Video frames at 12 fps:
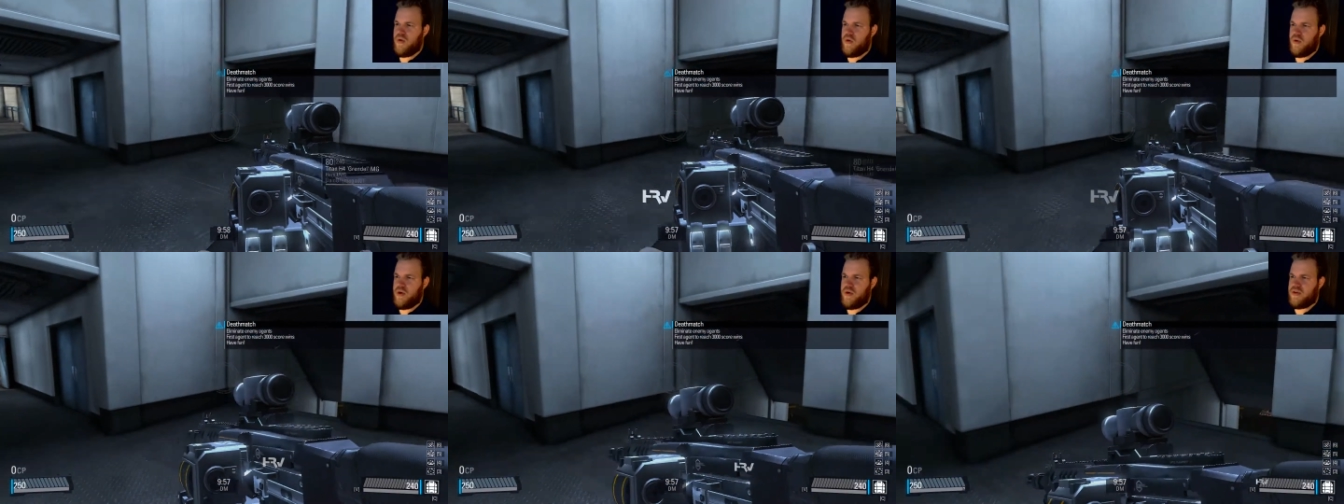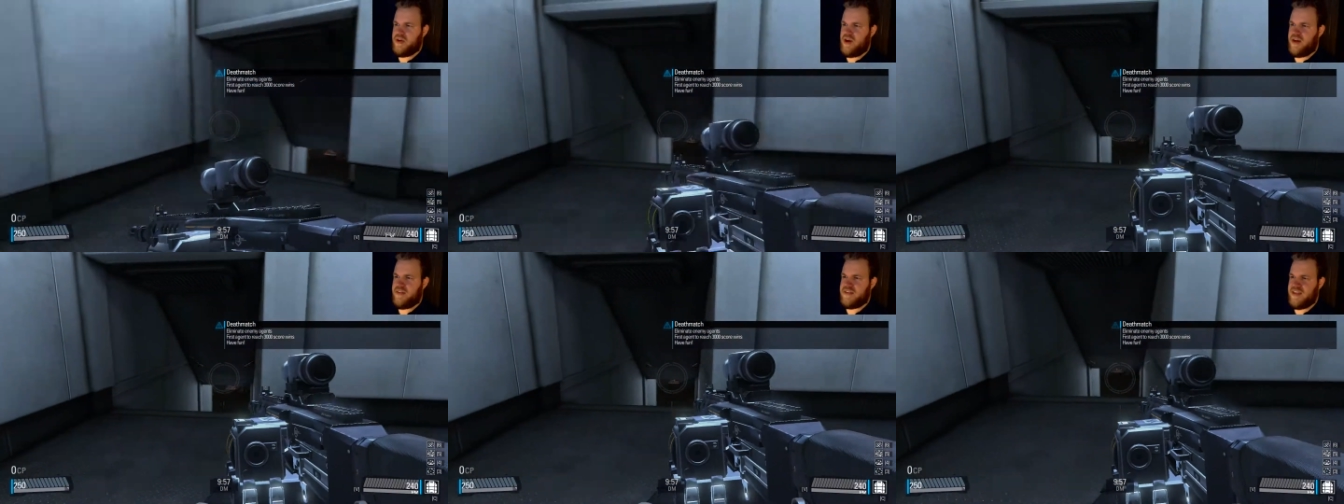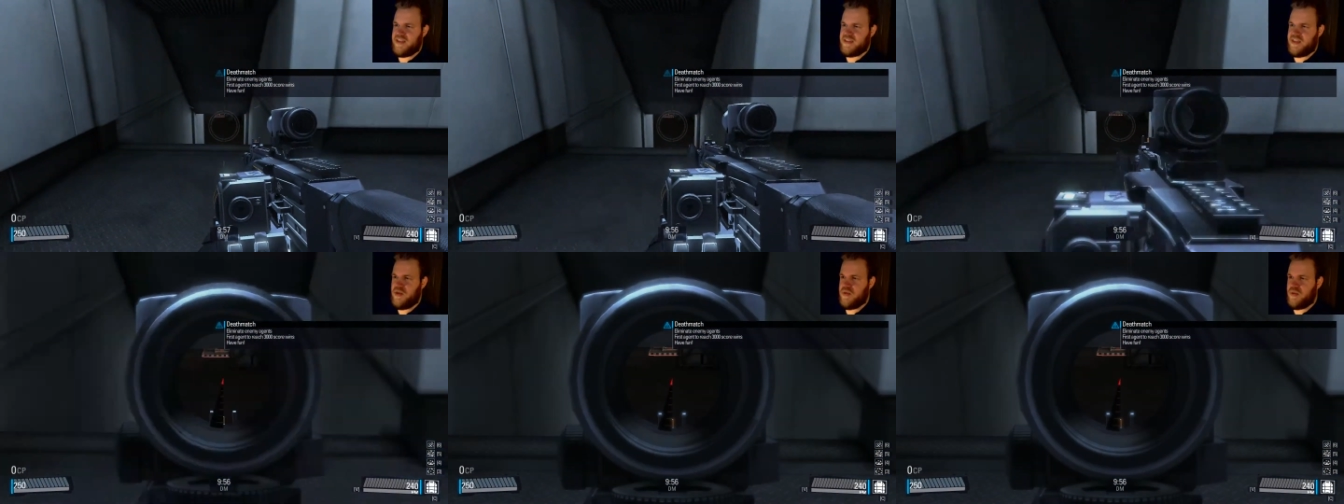Oh, good God. This thing
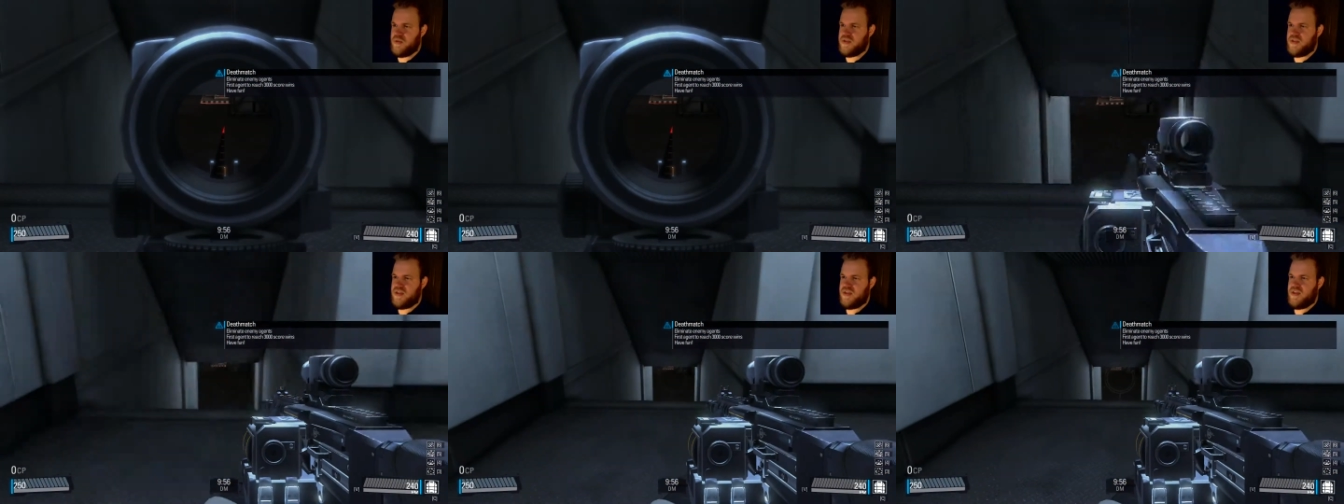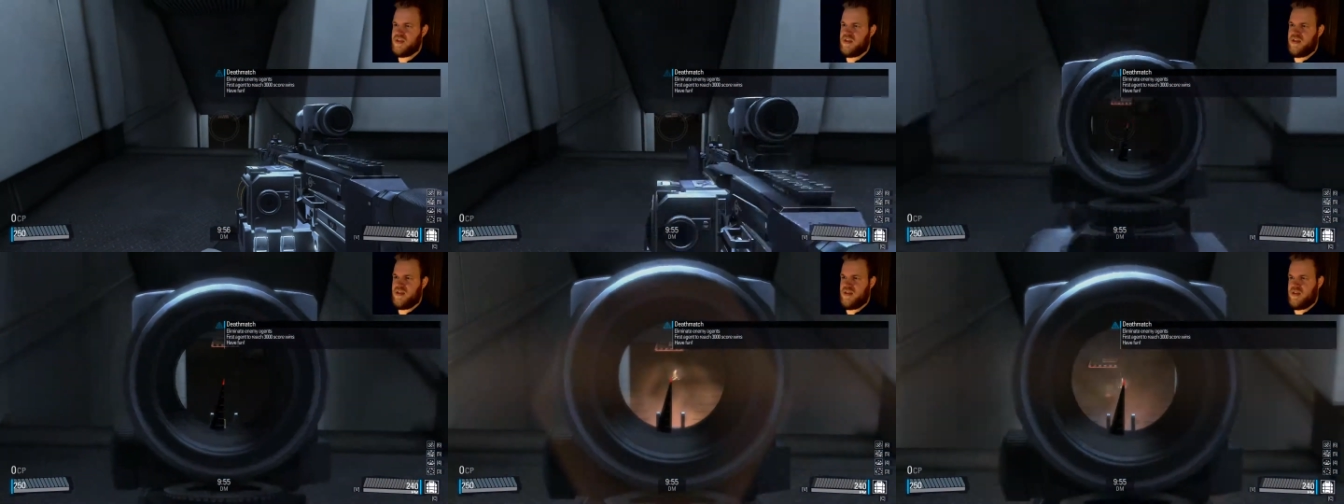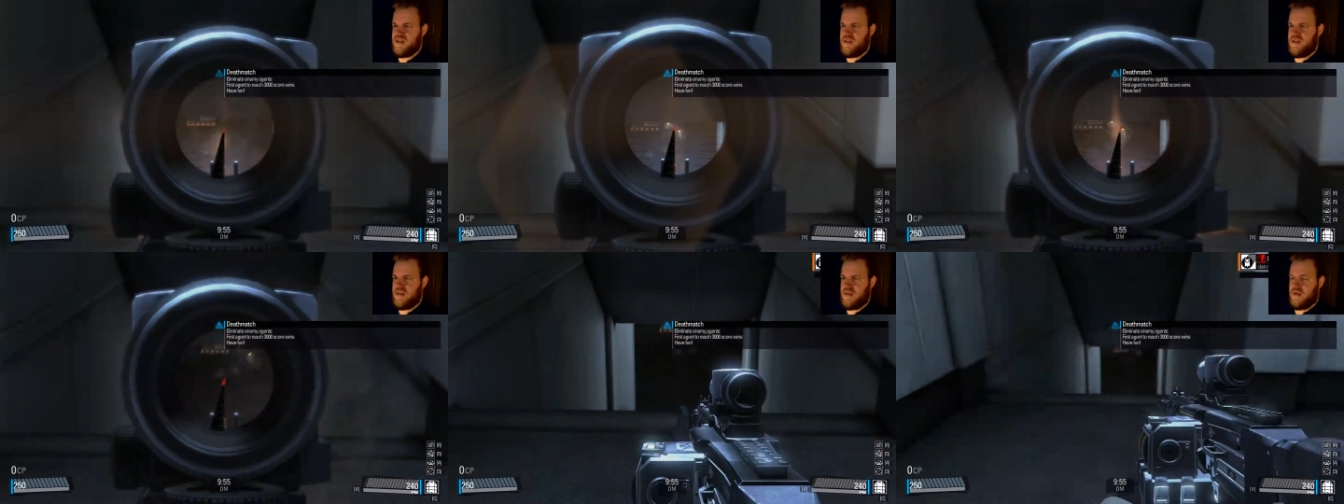is huge.
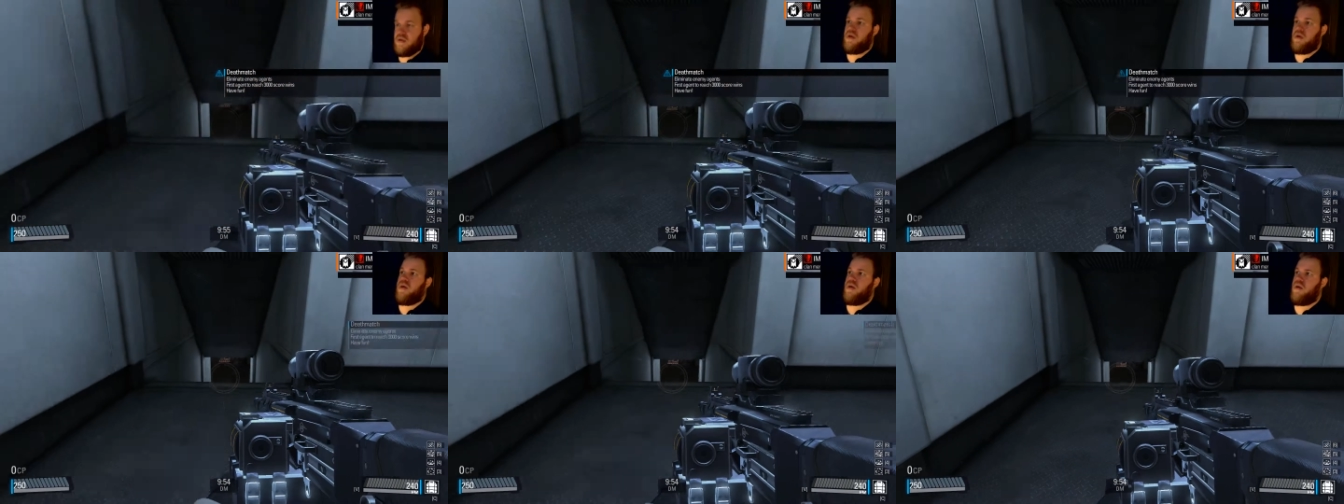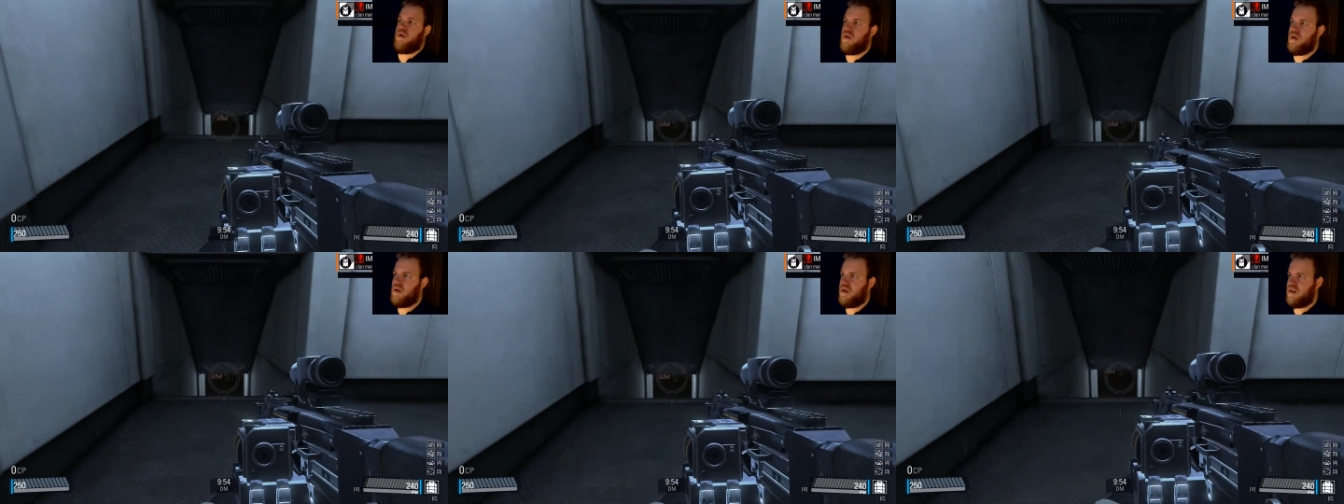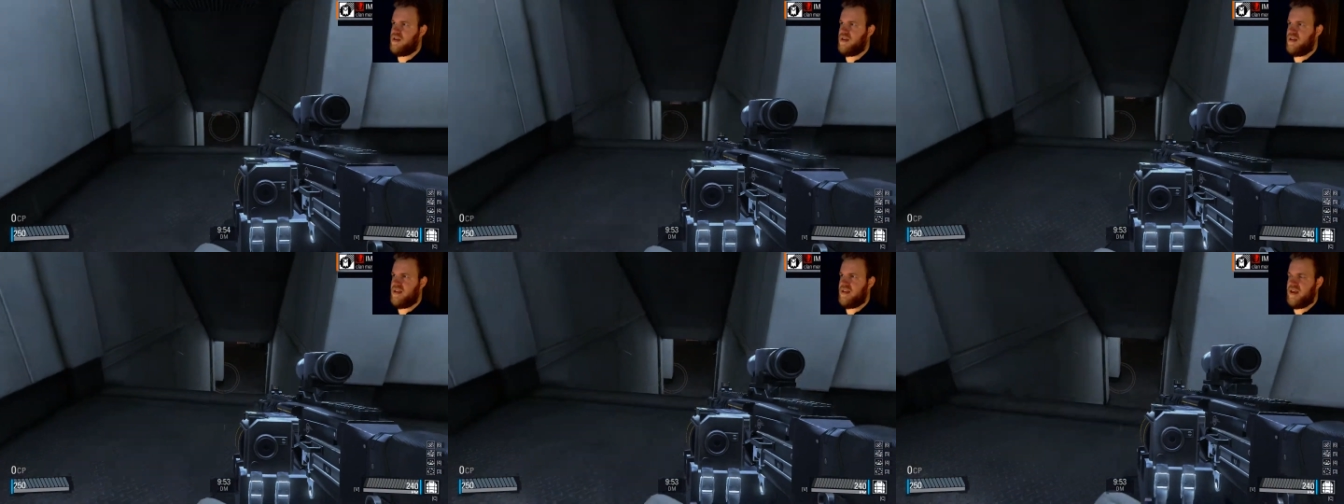Oh!
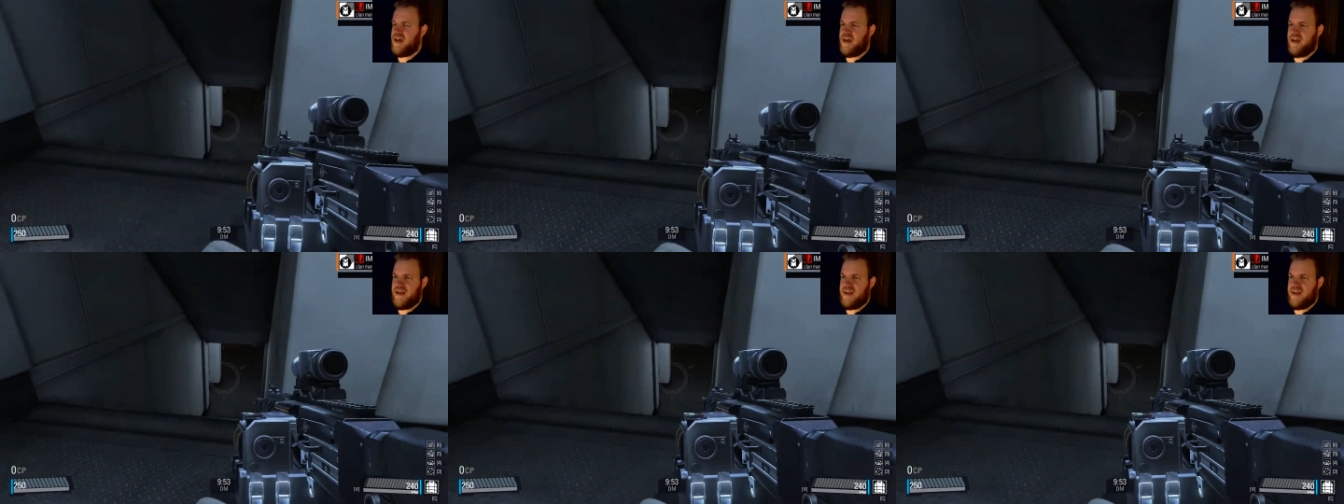Yeah,